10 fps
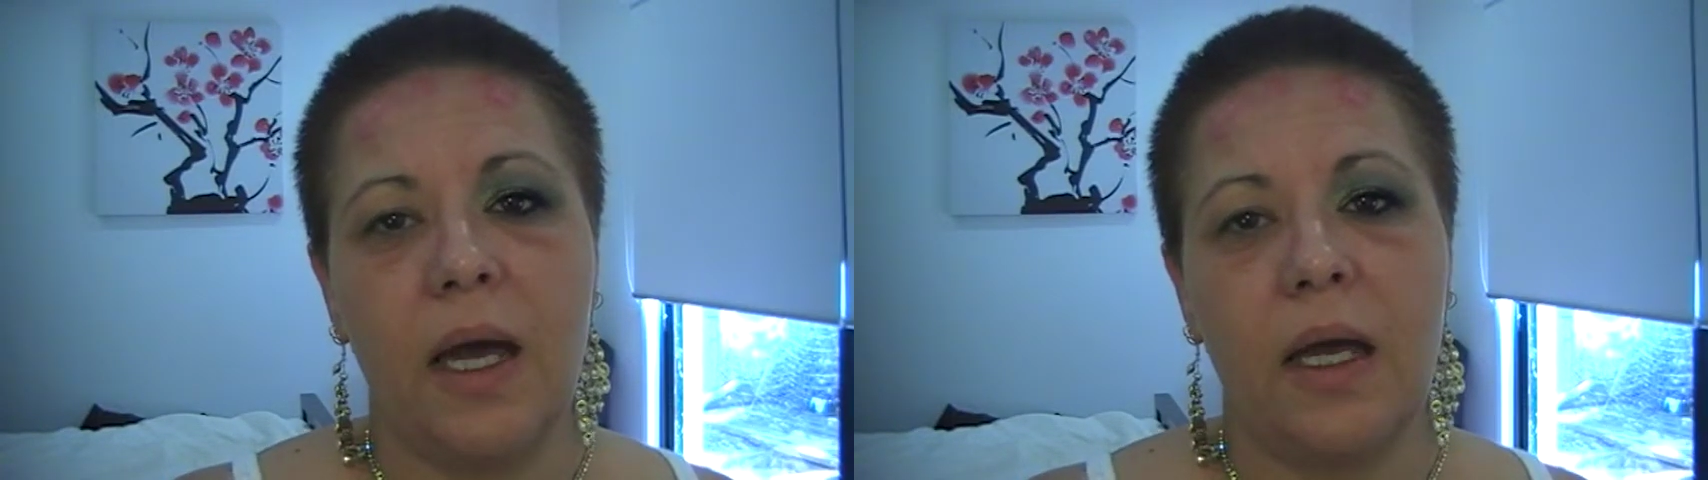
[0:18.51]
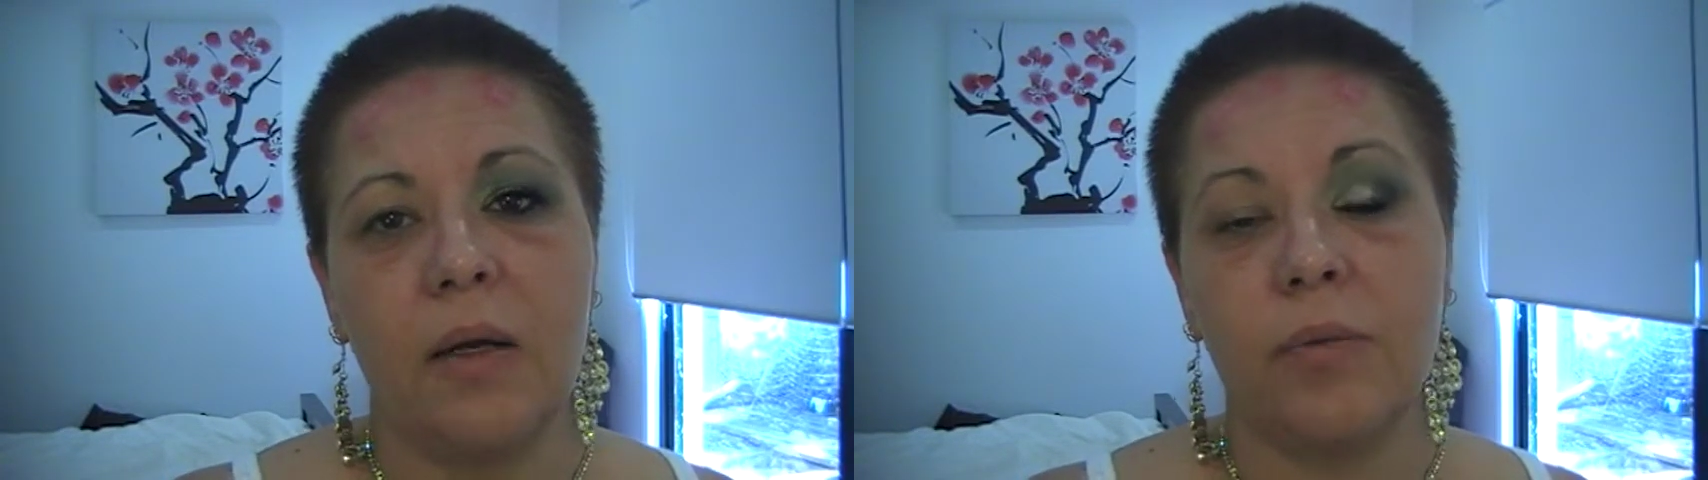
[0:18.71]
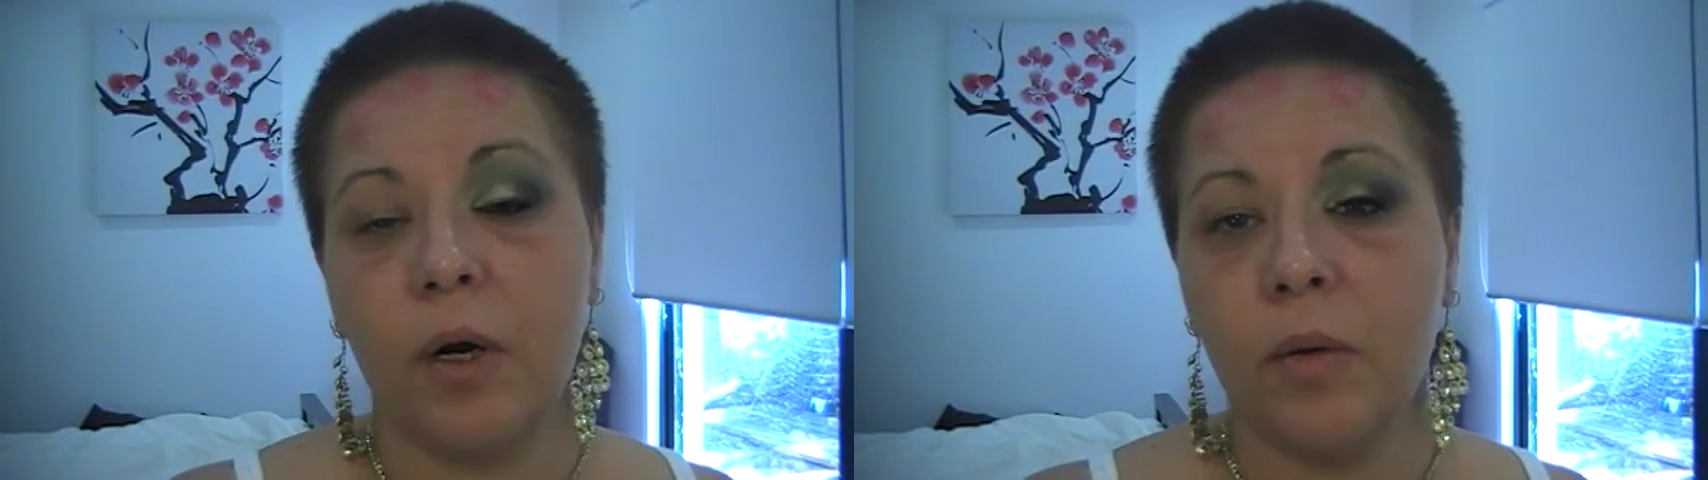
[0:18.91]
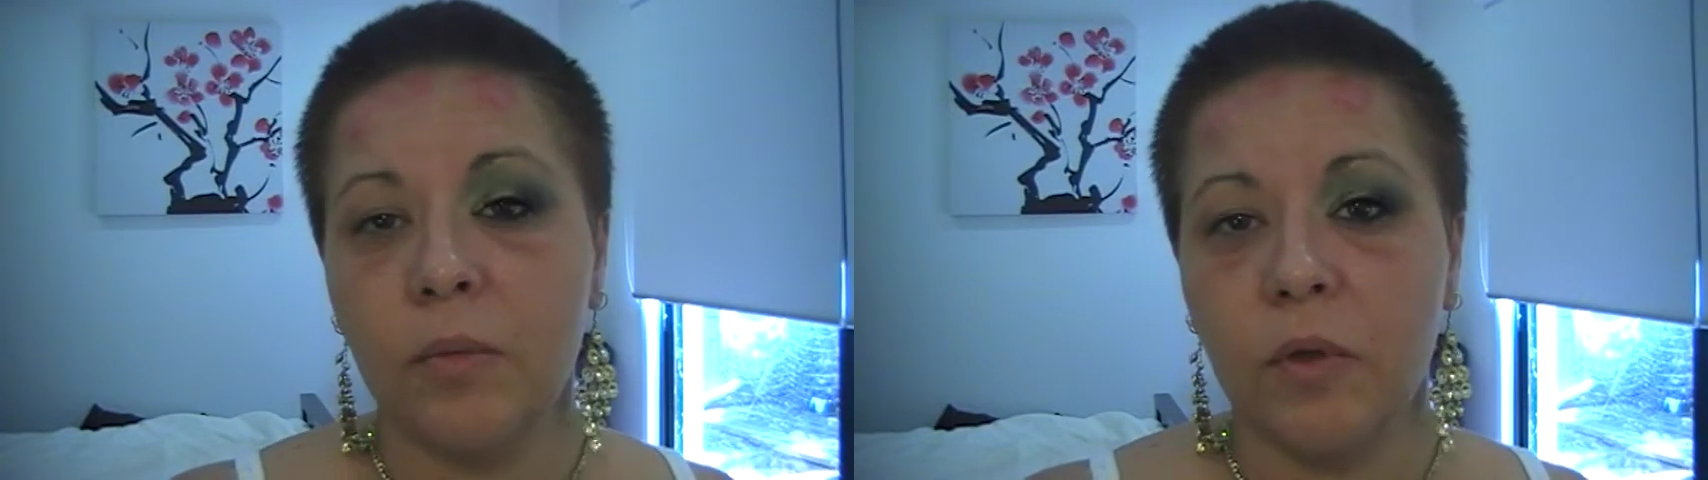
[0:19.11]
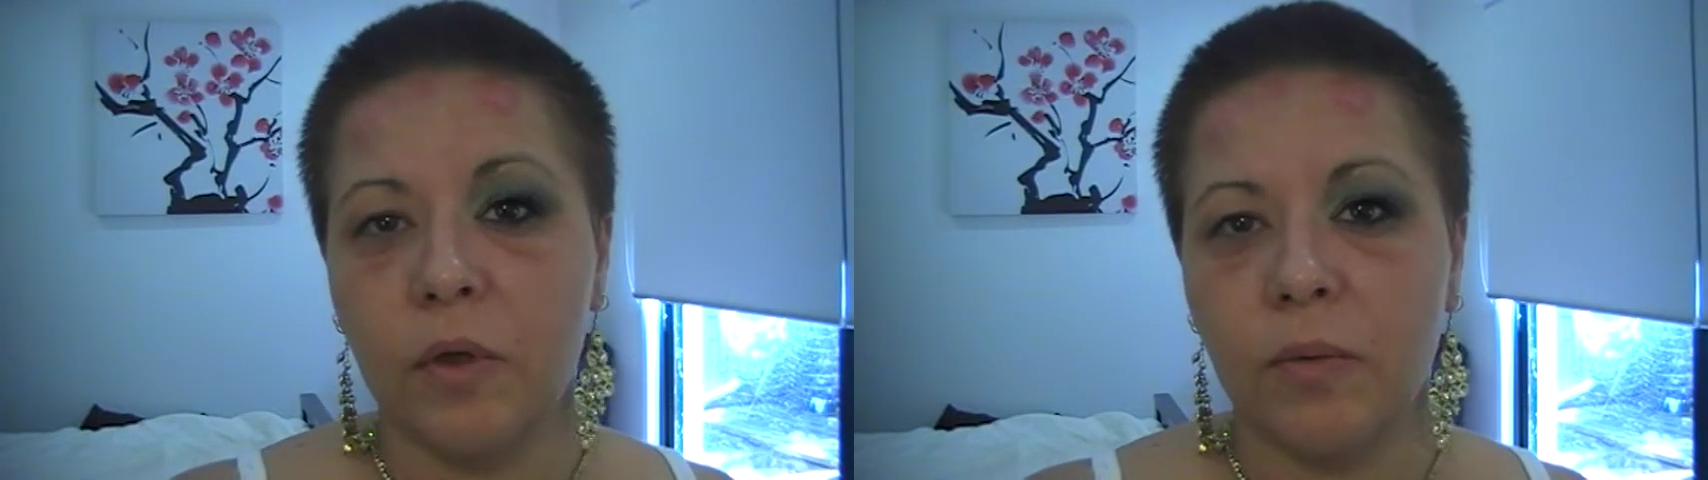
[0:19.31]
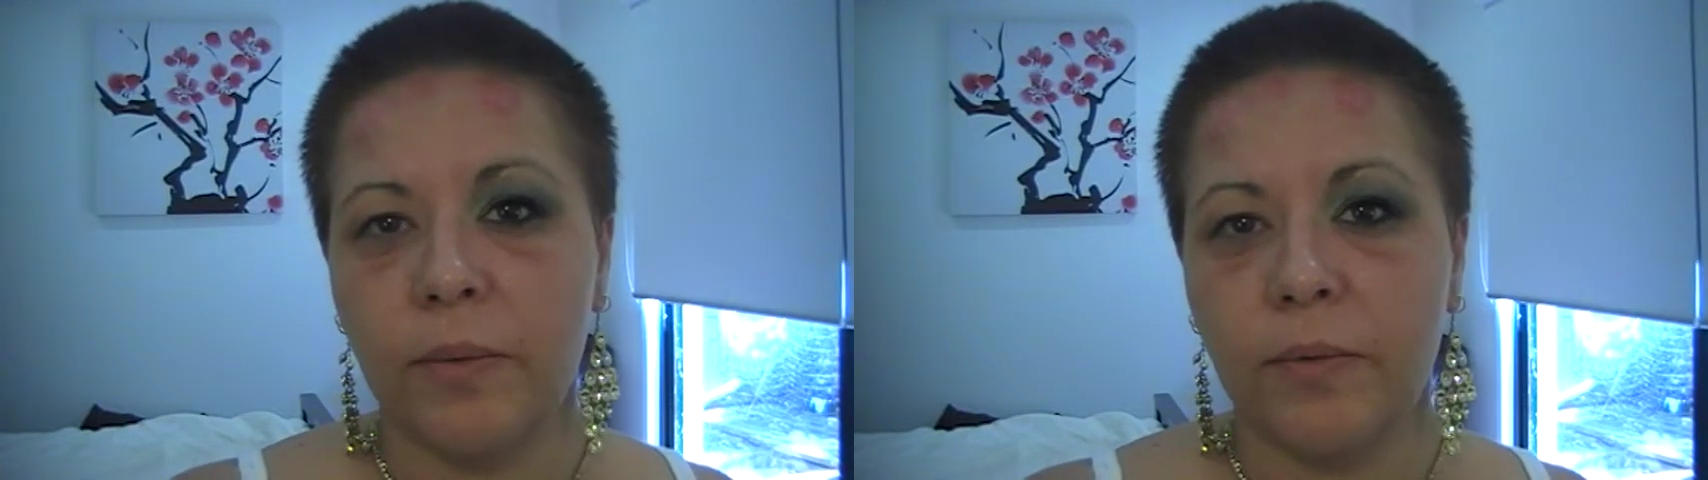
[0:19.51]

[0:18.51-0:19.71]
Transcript: a prom look